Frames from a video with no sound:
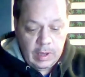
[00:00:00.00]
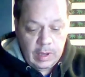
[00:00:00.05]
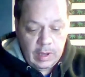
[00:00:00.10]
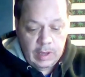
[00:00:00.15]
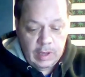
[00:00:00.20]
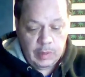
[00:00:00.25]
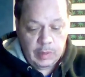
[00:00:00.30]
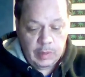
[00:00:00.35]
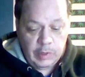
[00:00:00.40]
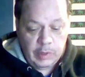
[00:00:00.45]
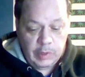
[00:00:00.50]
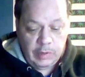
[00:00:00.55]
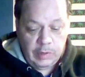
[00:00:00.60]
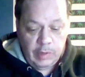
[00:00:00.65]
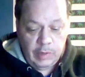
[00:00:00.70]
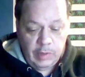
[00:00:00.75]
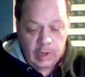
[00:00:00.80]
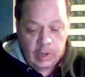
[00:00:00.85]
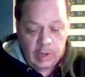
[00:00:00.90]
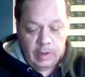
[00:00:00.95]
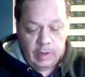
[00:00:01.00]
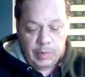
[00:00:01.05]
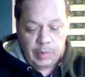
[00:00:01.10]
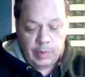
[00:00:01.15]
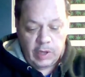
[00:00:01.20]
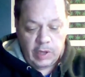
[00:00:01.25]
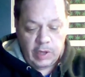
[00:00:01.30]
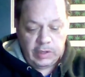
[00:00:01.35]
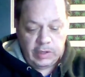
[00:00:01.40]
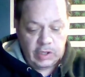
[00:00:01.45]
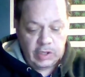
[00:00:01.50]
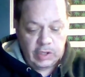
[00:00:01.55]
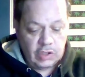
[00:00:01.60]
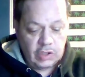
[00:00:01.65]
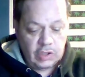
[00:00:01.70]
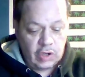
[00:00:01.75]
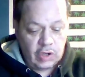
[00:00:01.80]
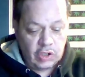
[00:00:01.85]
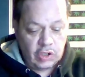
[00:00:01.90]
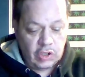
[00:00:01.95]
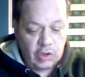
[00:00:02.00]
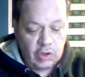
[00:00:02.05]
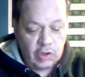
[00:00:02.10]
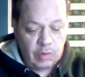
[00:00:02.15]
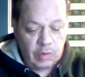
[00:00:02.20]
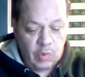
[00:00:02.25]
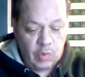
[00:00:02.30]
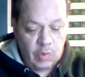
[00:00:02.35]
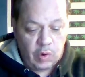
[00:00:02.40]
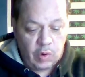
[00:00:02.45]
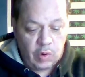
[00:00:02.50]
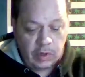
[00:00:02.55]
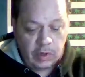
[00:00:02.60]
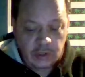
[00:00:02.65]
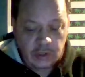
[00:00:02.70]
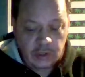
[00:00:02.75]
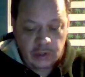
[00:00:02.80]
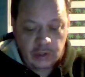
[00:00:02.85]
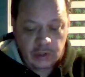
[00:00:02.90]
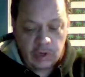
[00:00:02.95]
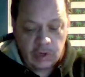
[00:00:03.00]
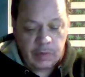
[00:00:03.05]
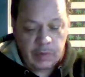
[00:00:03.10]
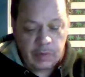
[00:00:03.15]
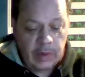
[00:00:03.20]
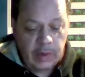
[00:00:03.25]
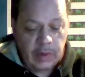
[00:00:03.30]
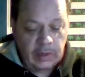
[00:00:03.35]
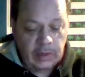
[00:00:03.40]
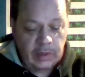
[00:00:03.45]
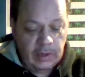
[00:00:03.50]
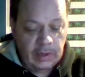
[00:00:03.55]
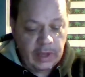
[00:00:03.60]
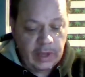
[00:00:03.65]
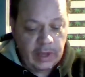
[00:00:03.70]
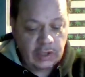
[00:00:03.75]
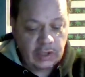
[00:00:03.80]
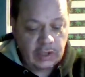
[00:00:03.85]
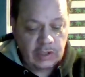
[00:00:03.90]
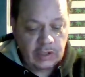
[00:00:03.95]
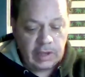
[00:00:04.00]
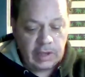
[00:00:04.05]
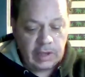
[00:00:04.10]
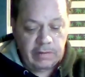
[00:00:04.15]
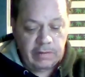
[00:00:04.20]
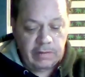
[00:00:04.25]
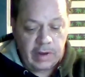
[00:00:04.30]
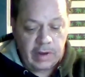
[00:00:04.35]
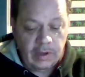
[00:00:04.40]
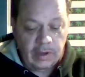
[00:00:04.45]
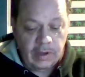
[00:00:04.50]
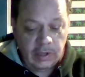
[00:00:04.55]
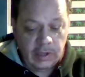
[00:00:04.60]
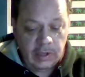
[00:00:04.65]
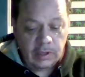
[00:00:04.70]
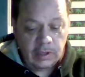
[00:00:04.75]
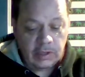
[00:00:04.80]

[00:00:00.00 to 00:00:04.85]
the politicians are showing more concern about the elections and very little